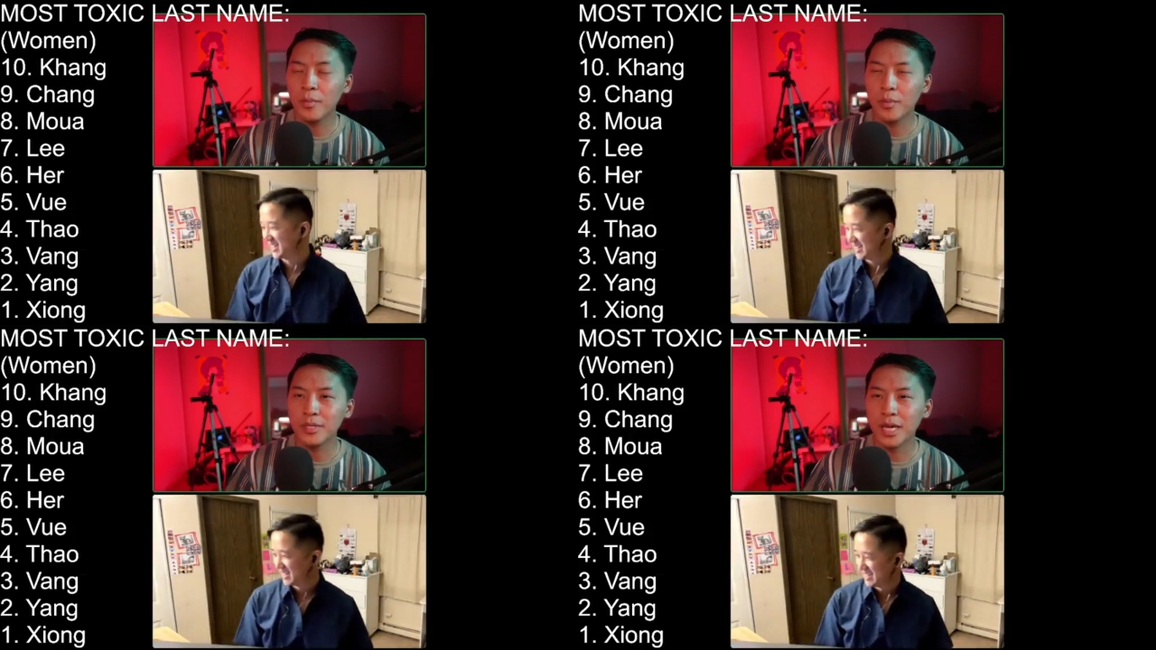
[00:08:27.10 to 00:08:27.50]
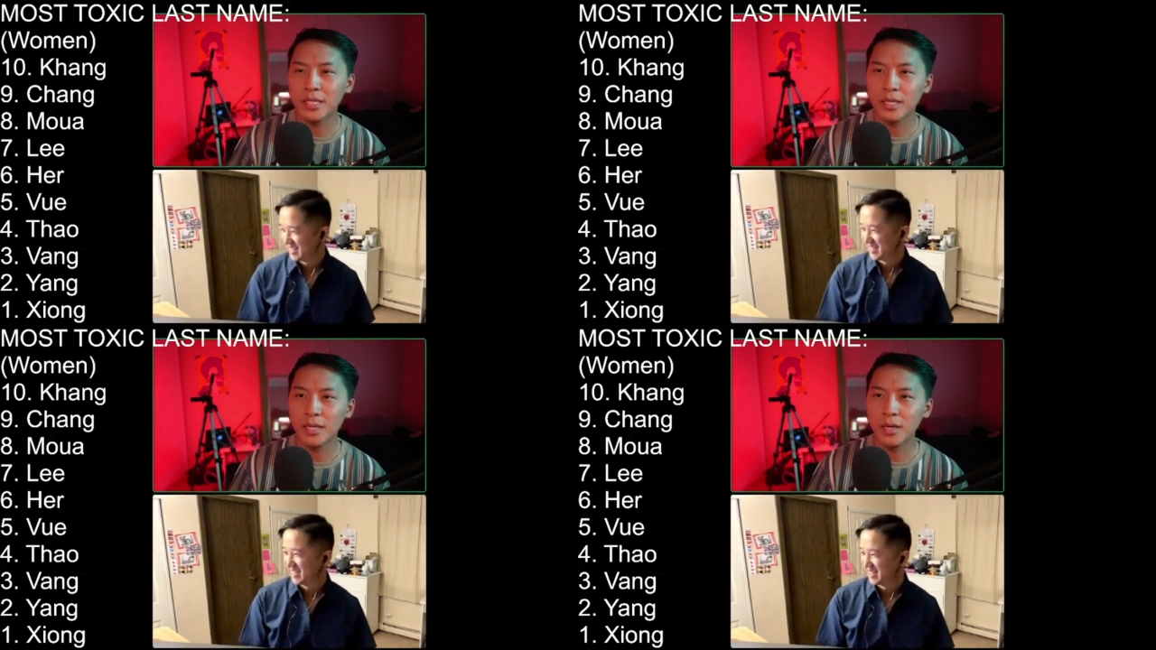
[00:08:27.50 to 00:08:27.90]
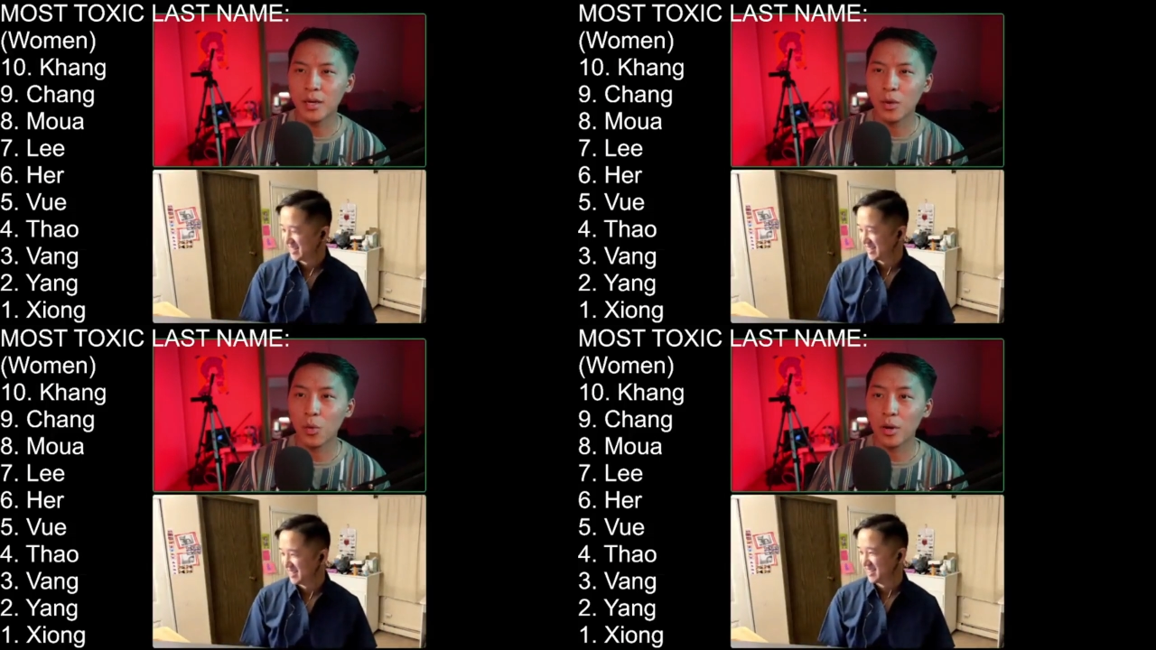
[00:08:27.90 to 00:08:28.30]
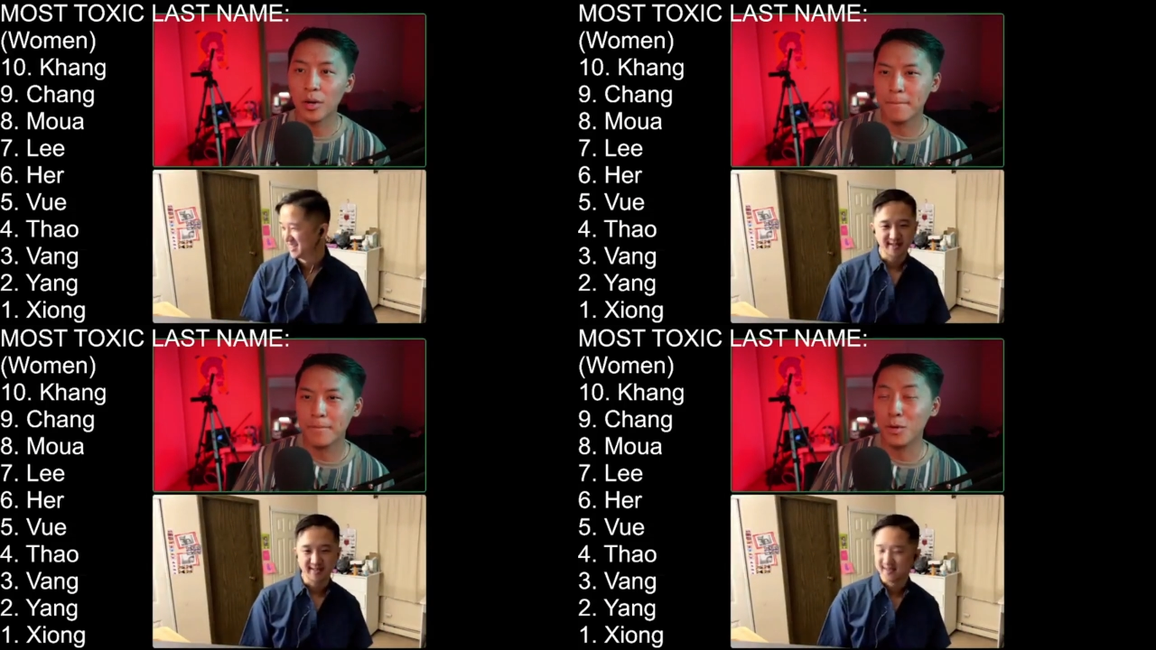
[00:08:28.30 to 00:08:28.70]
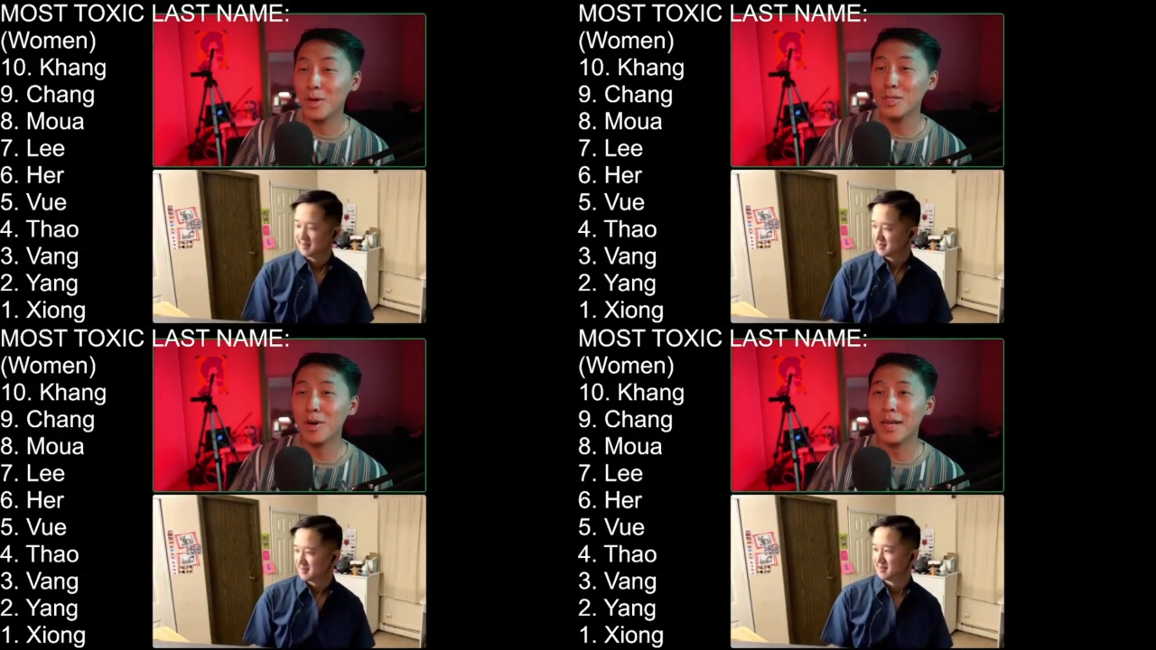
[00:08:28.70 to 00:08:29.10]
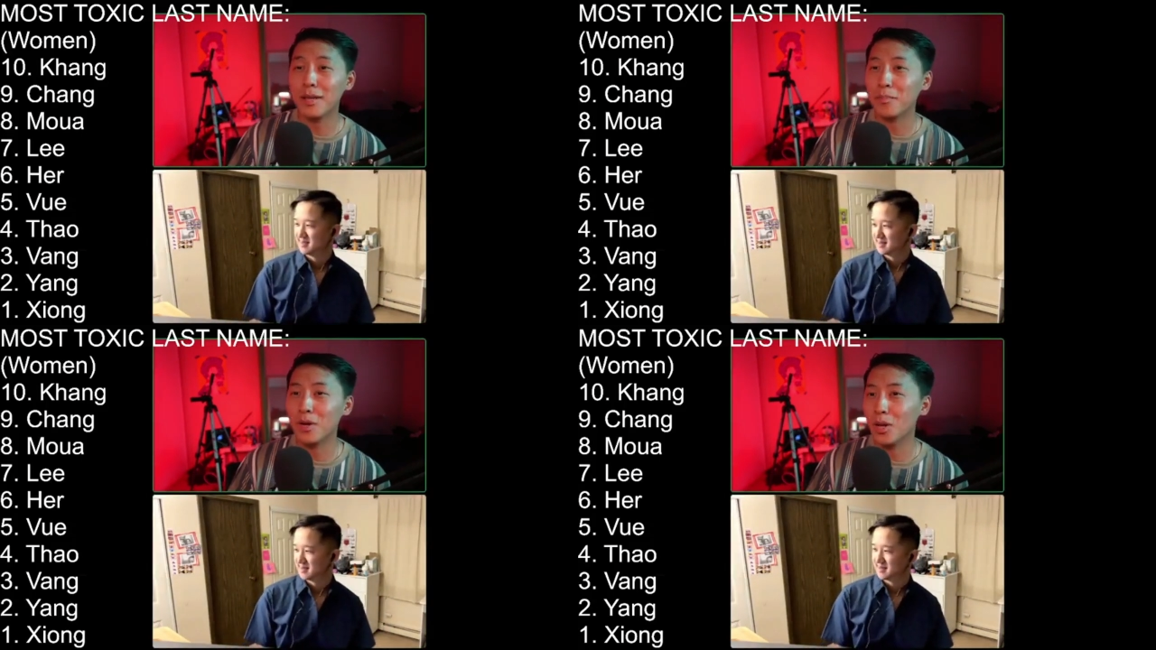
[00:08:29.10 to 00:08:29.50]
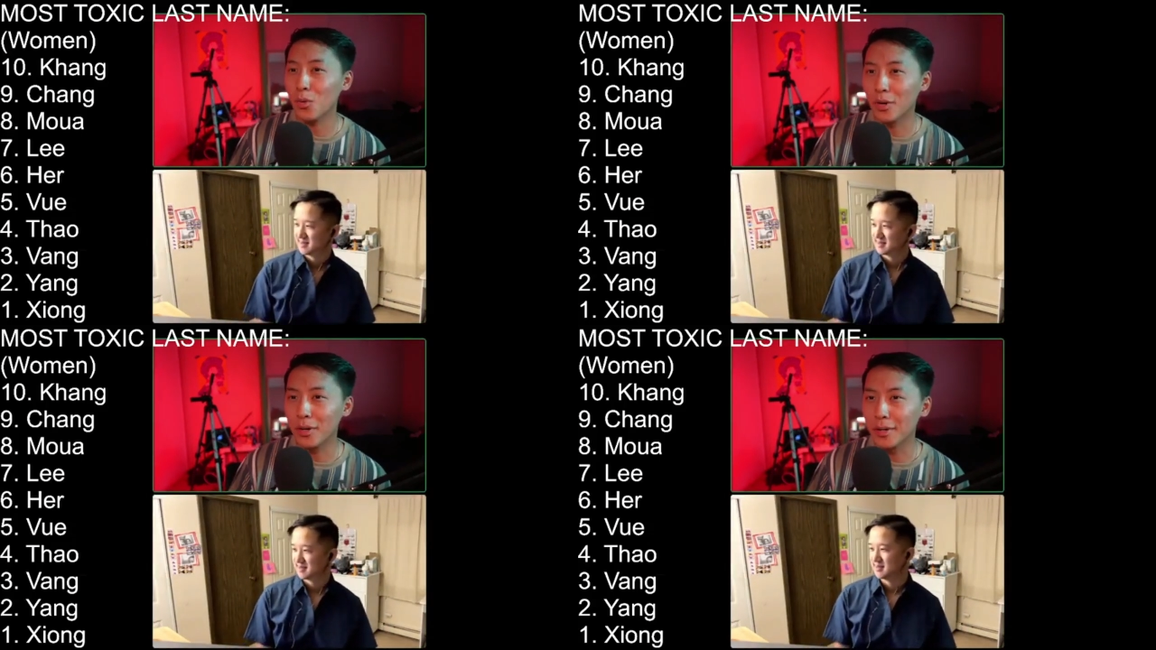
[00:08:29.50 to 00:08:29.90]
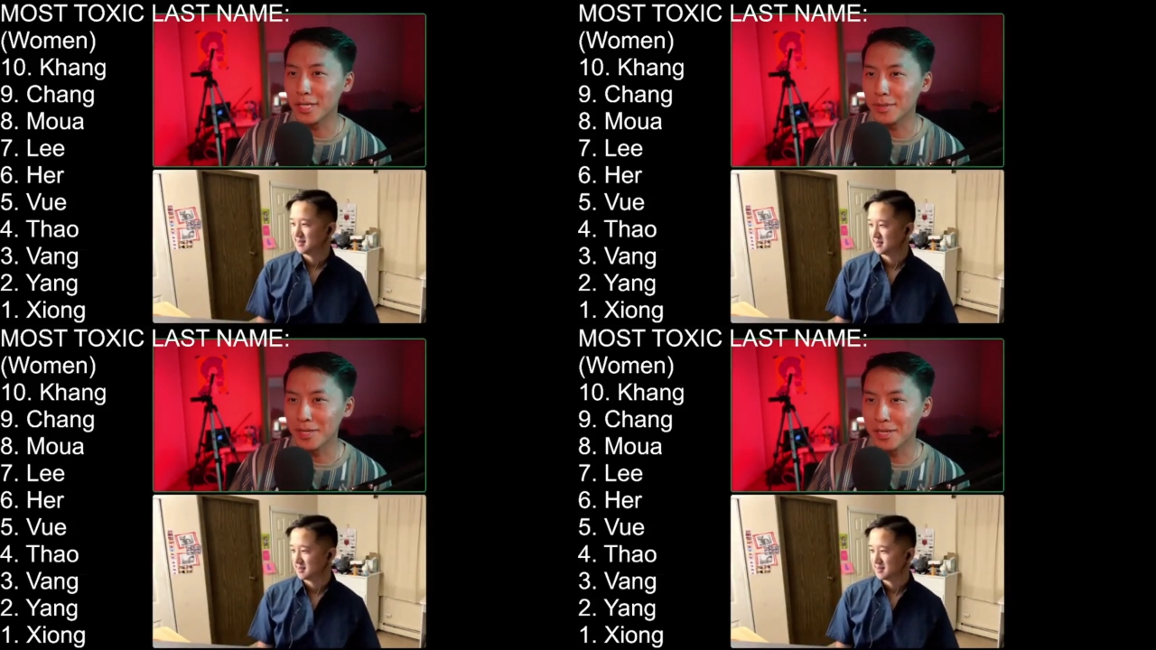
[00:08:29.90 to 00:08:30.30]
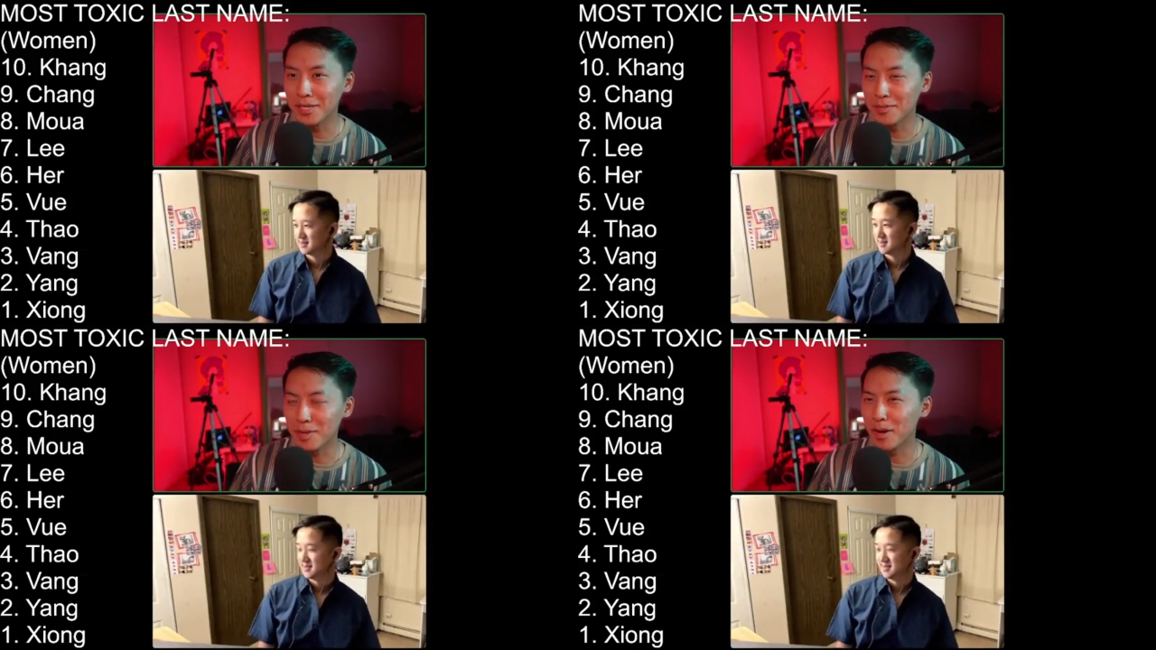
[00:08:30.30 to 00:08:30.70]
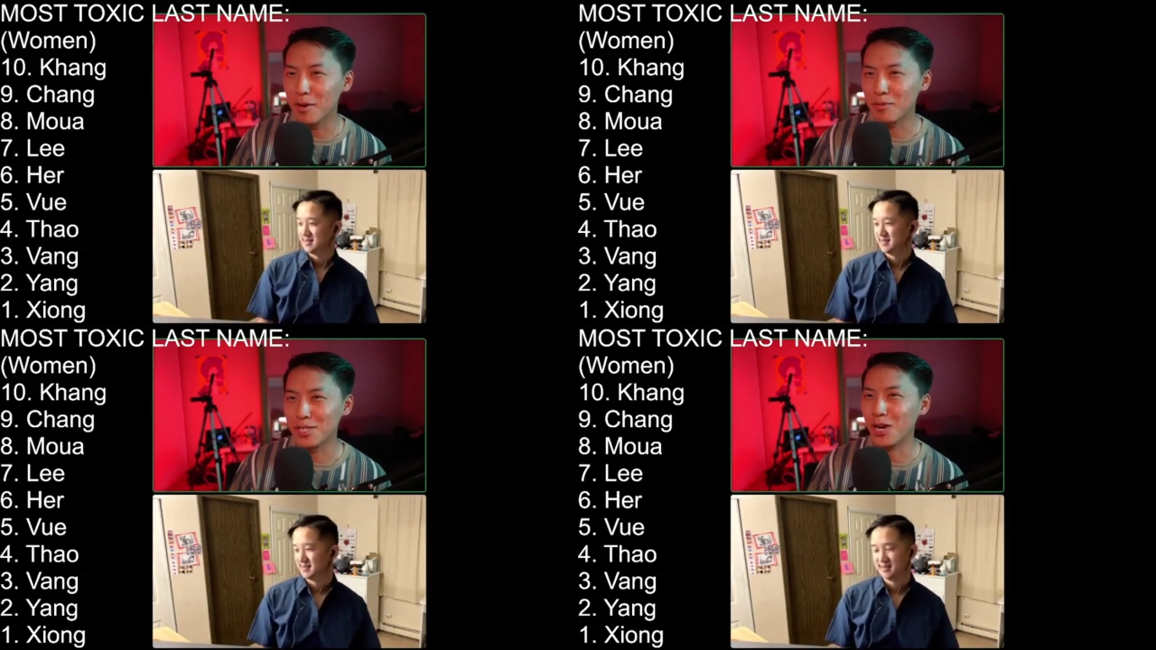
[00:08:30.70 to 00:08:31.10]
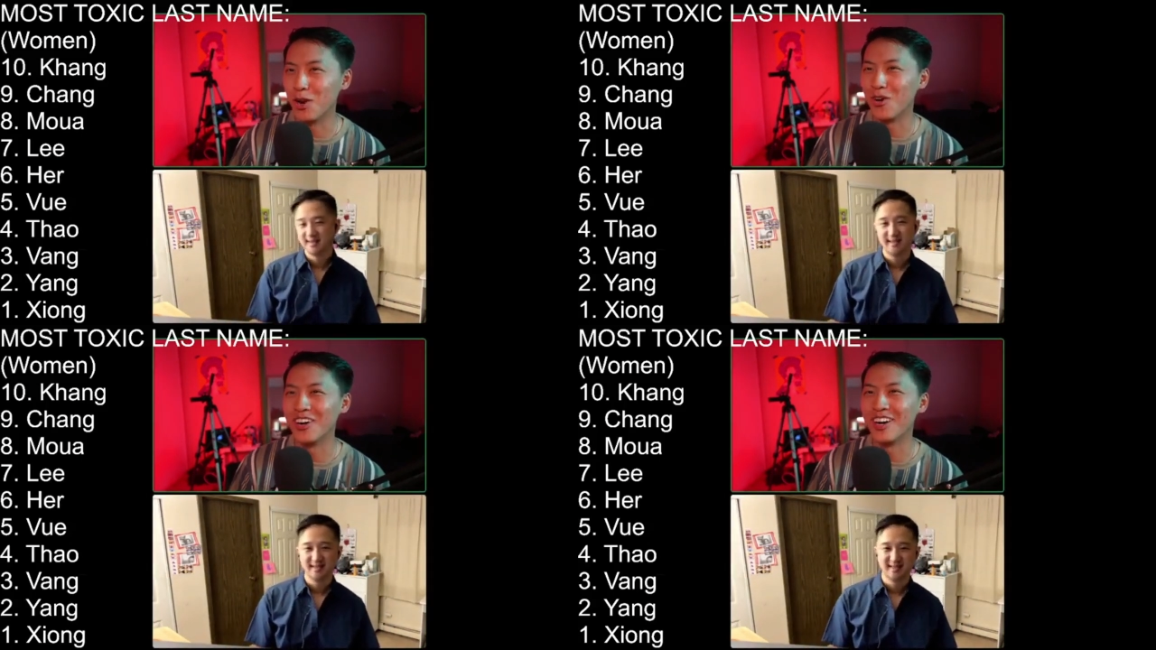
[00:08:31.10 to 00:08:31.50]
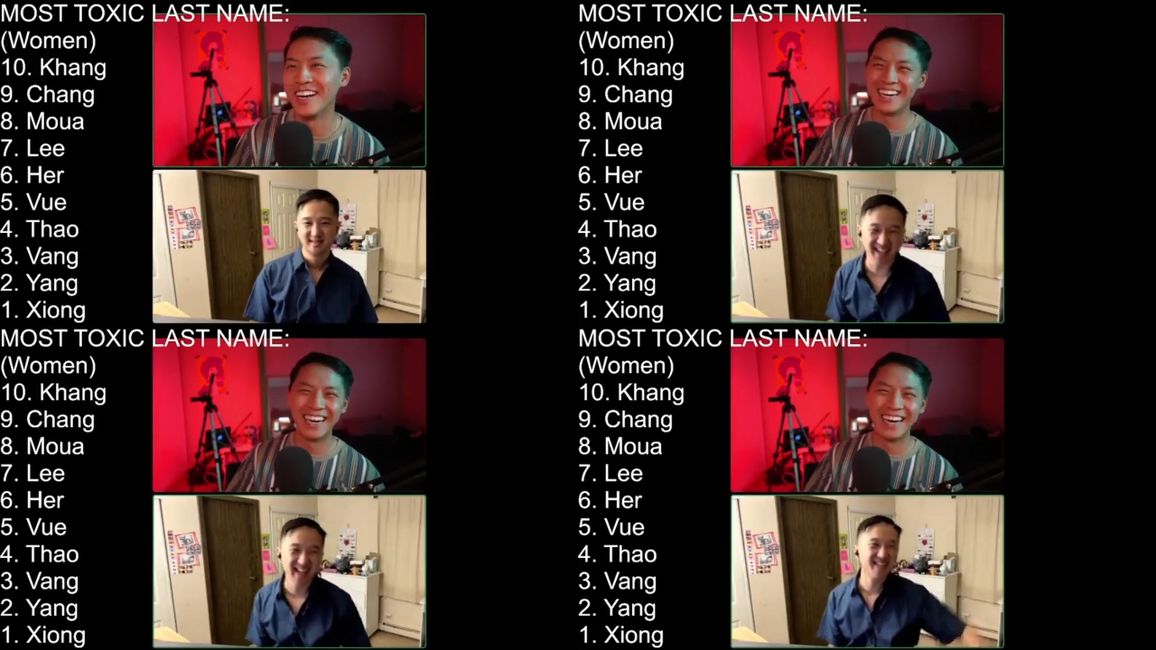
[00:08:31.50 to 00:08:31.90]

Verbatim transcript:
Speaker 1: was actually Lor. The reason why I didn't put Lor is because my mom was Lor. She